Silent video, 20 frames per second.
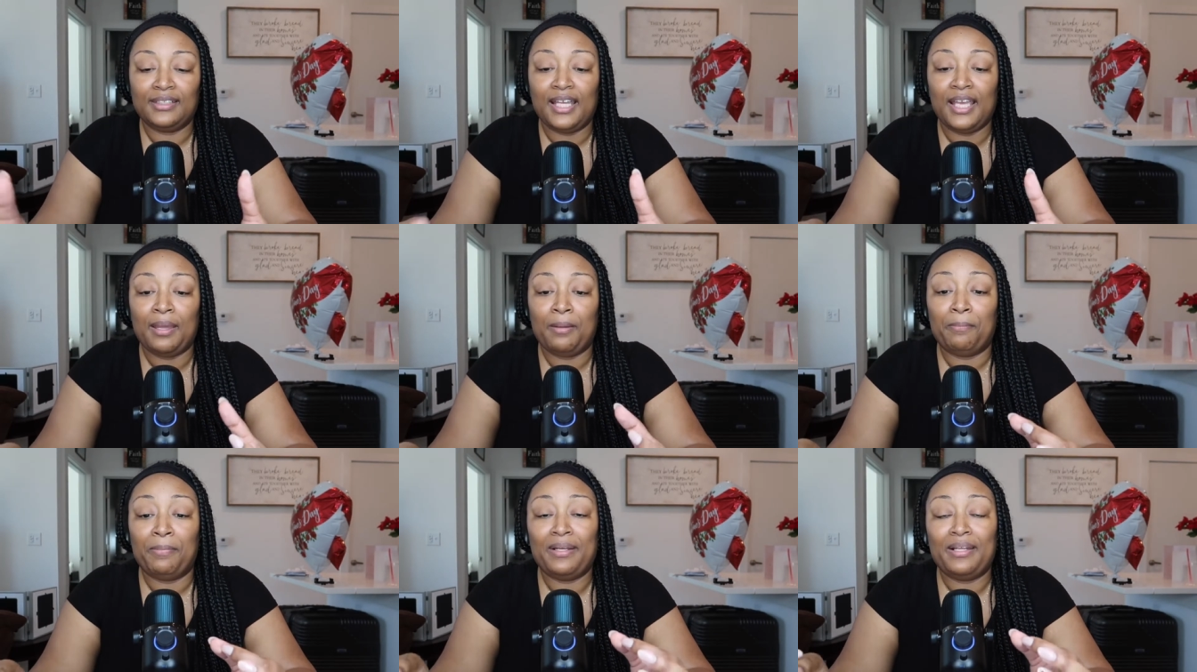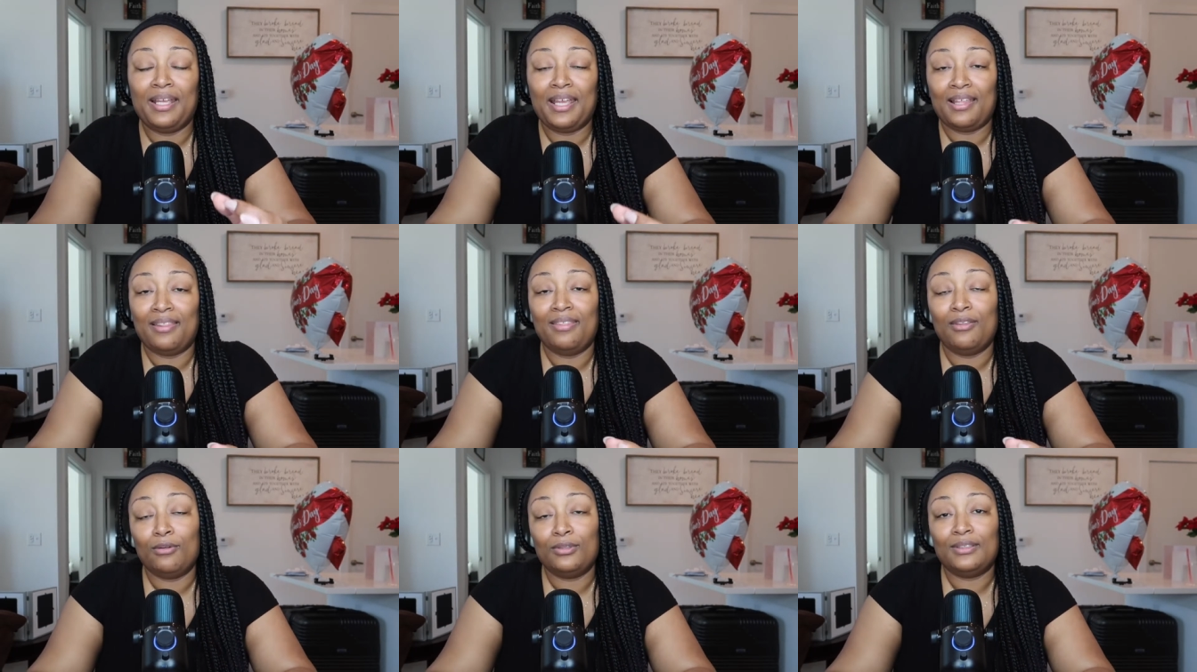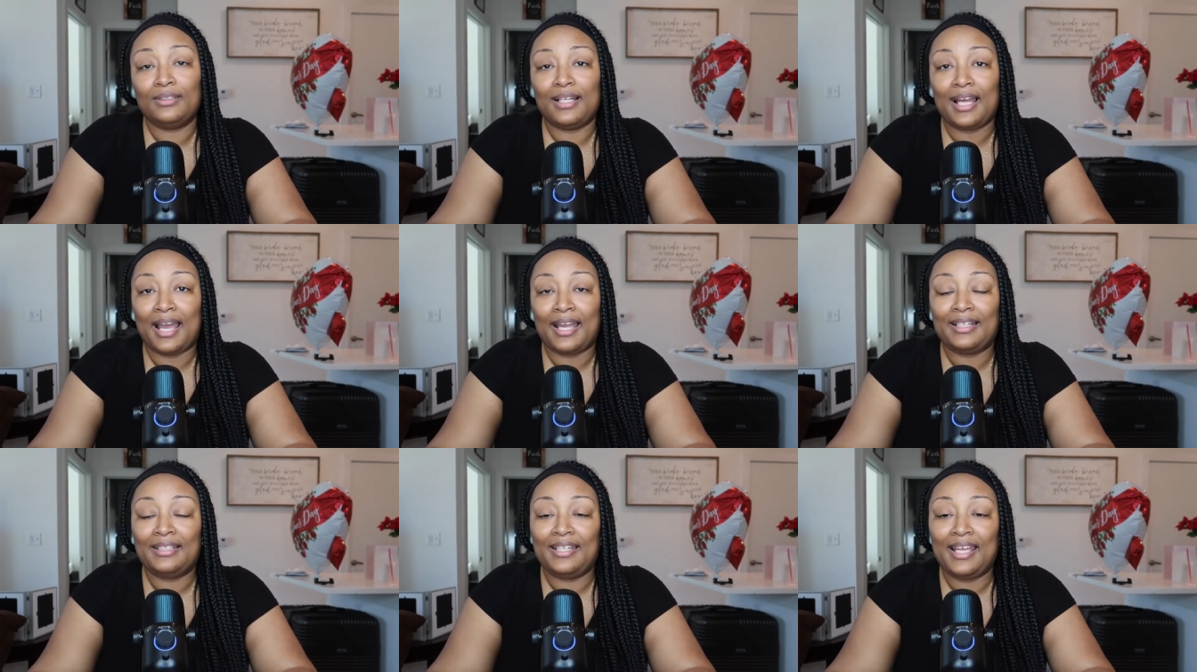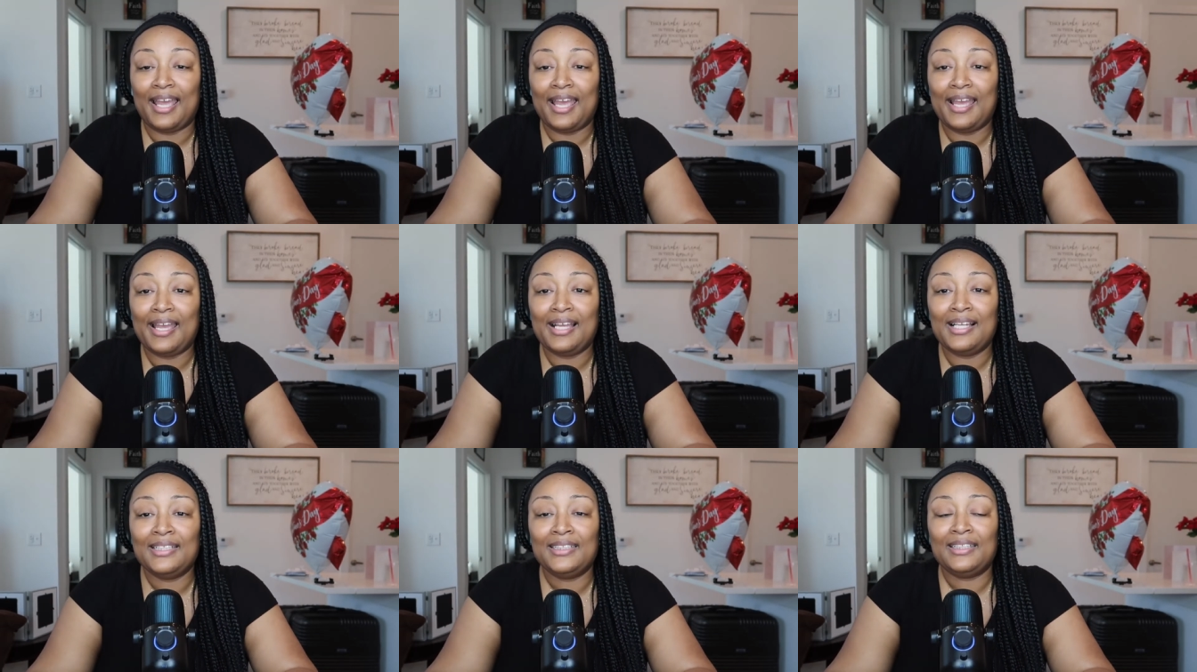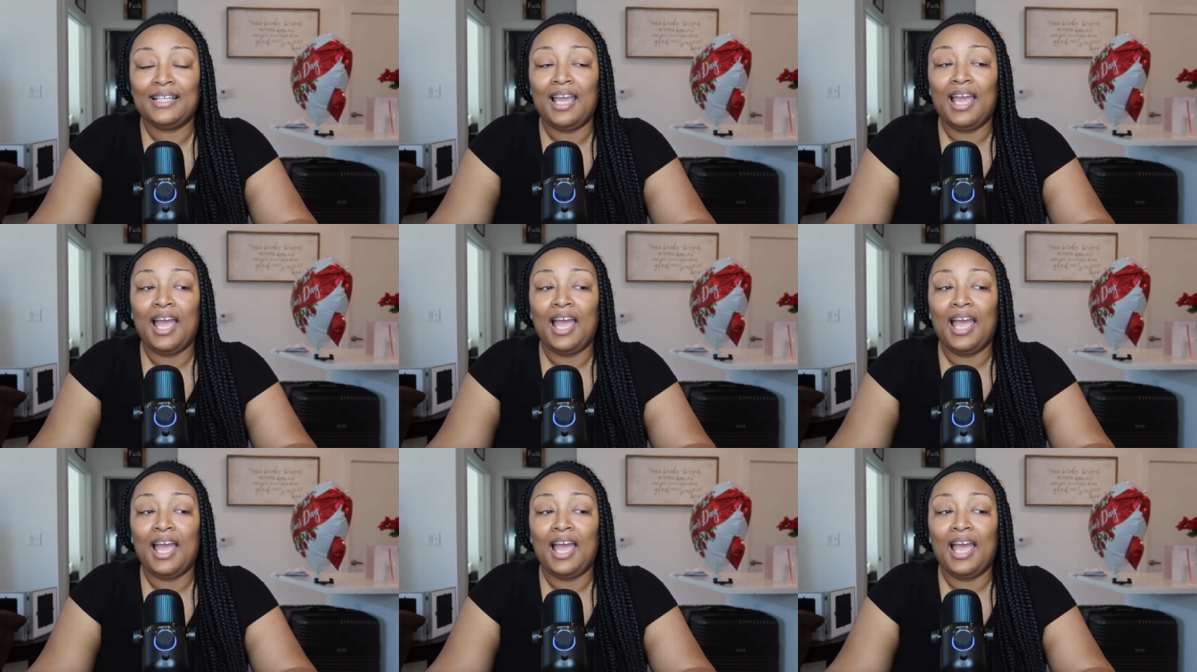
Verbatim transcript: It, but in those nine days,